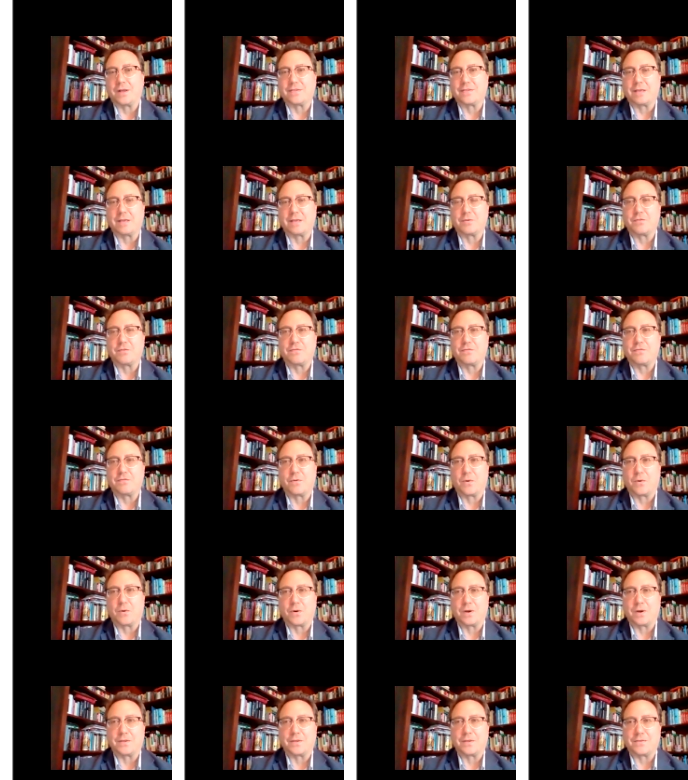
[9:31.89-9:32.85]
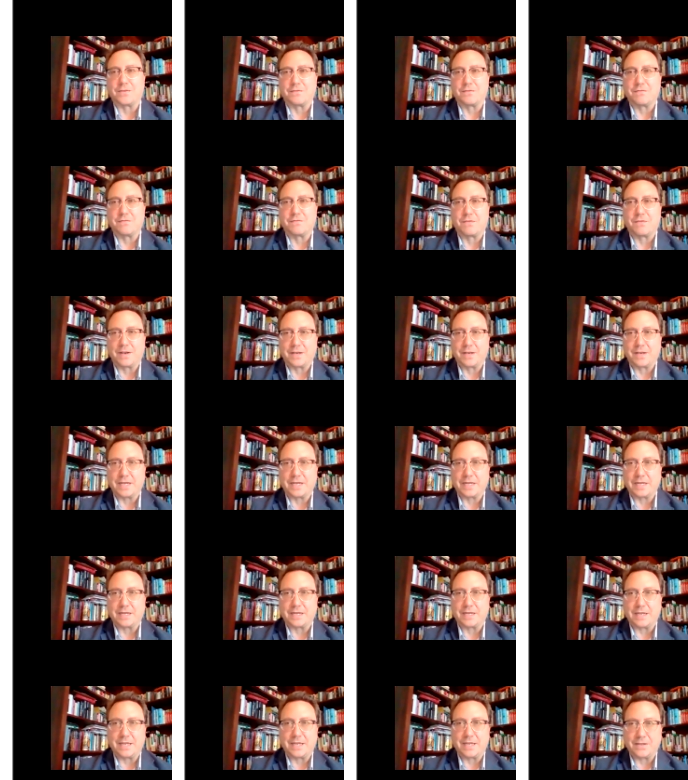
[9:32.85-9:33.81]
Table 4 is the
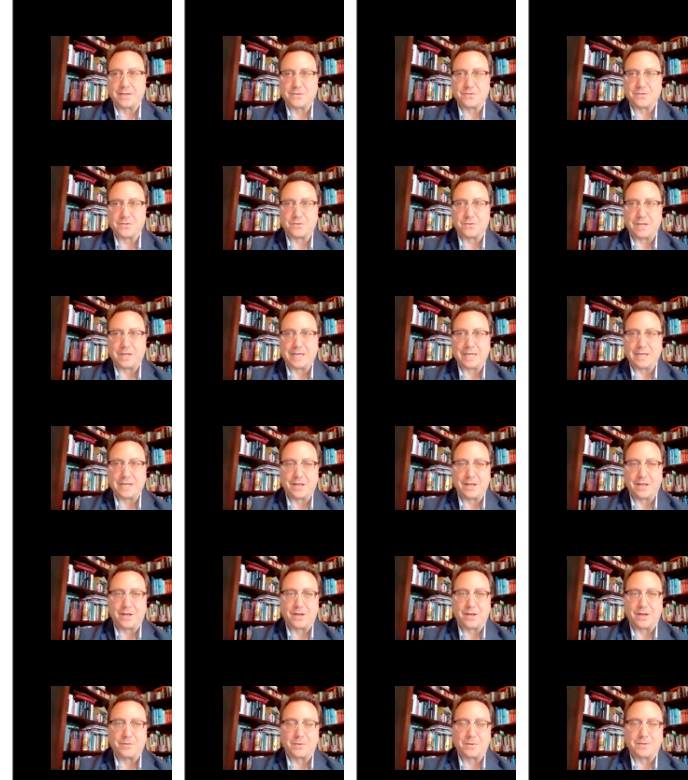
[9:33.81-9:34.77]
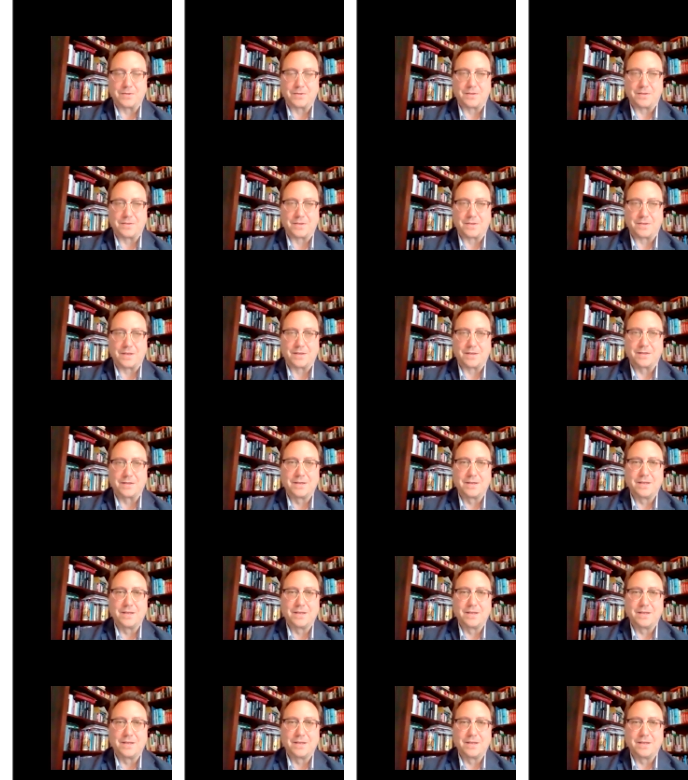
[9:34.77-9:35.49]
funding history, which is a